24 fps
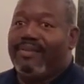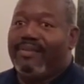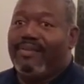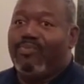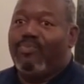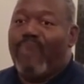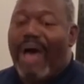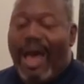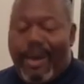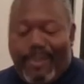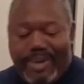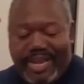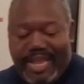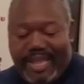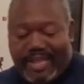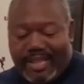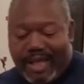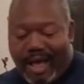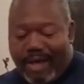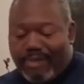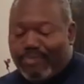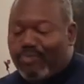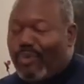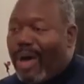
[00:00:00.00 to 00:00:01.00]
Why would he
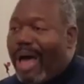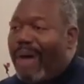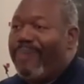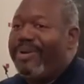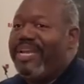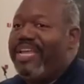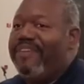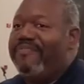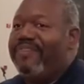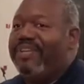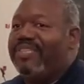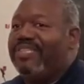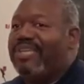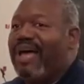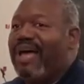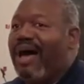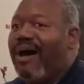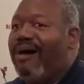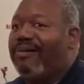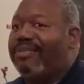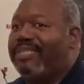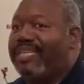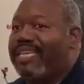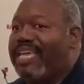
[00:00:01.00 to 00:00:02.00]
even
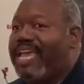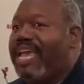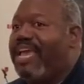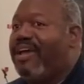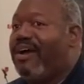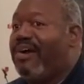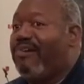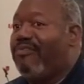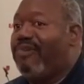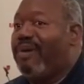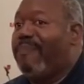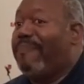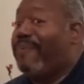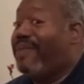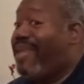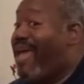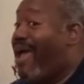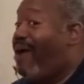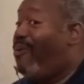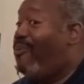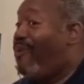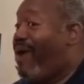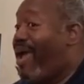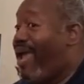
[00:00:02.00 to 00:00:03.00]
talk to King Agrippa
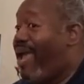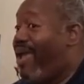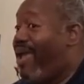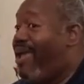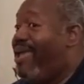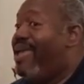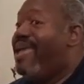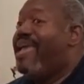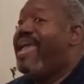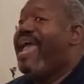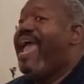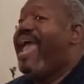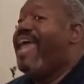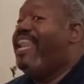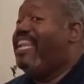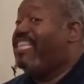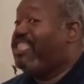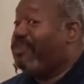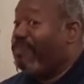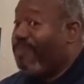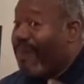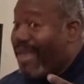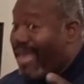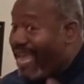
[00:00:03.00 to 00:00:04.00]
that way and
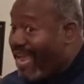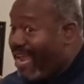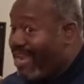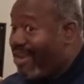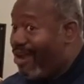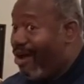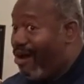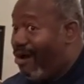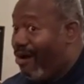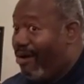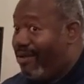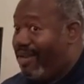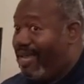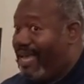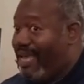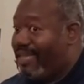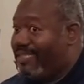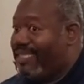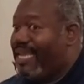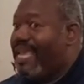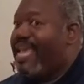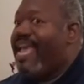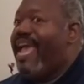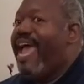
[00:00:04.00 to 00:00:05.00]
explain all
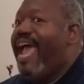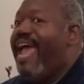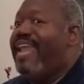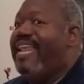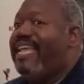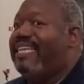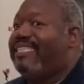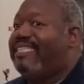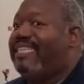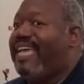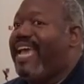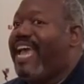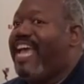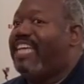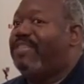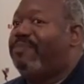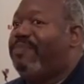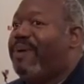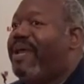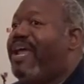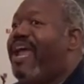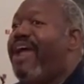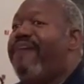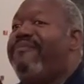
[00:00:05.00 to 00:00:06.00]
this? And he says,
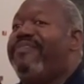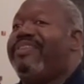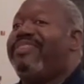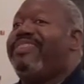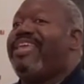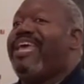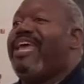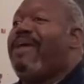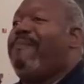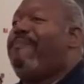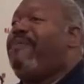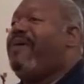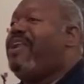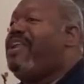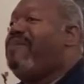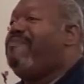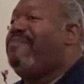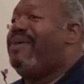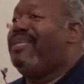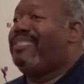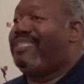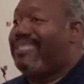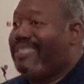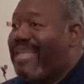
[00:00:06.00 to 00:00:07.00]
but everything pretty
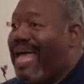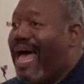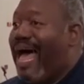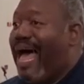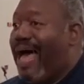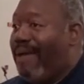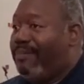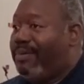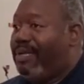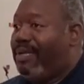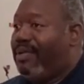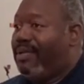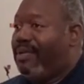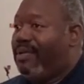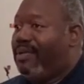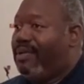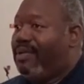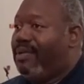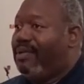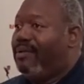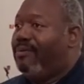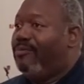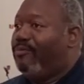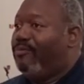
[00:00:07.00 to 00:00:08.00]
much stopped
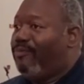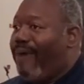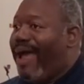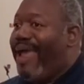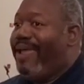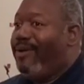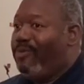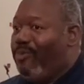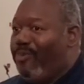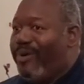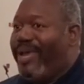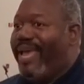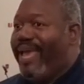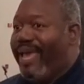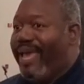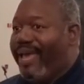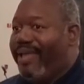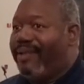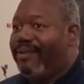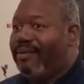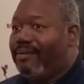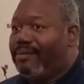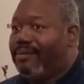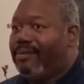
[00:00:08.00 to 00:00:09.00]
right
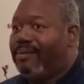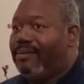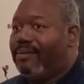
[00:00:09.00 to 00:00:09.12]
when